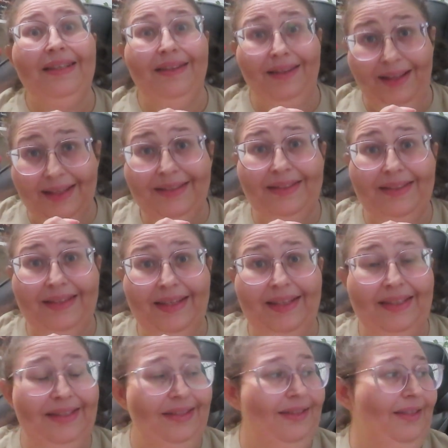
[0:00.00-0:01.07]
let's get
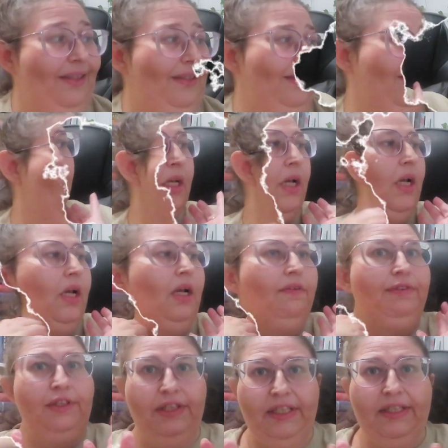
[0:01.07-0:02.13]
into this.
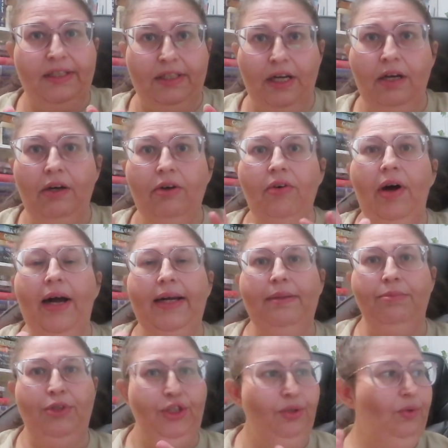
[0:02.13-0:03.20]
If you didn't know,
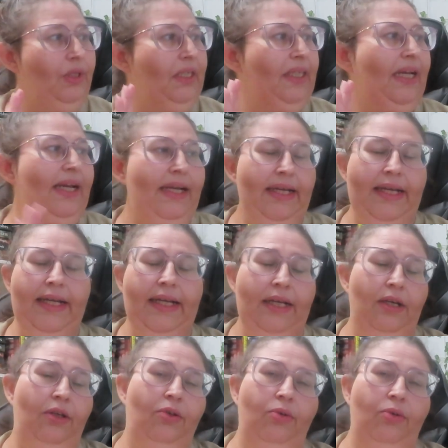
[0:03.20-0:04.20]
I'm doing a